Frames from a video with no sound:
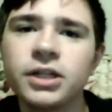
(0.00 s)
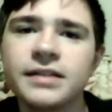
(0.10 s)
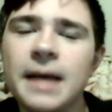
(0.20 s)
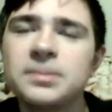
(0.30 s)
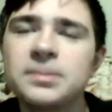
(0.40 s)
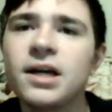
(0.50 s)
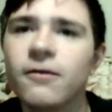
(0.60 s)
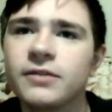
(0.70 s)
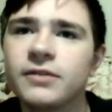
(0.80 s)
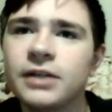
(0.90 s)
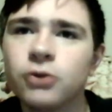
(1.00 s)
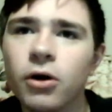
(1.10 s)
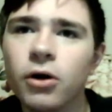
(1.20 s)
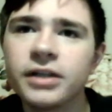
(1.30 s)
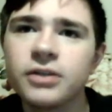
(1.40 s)
attempt for Central
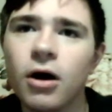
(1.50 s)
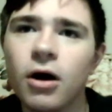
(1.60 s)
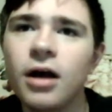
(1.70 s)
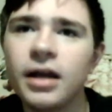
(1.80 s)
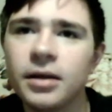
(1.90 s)
Arkansas.